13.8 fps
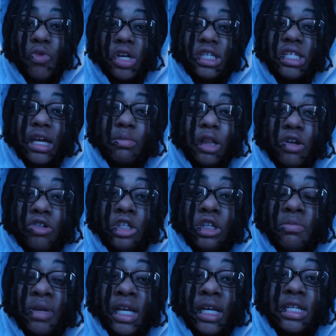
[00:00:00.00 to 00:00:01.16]
One step
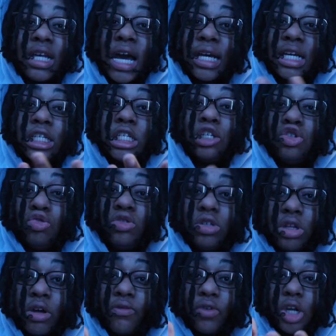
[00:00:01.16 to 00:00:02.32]
closer means I get to do
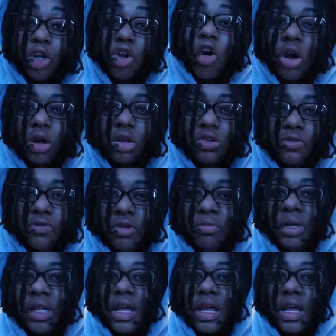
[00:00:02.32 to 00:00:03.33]
stuff for y'all. You feel me?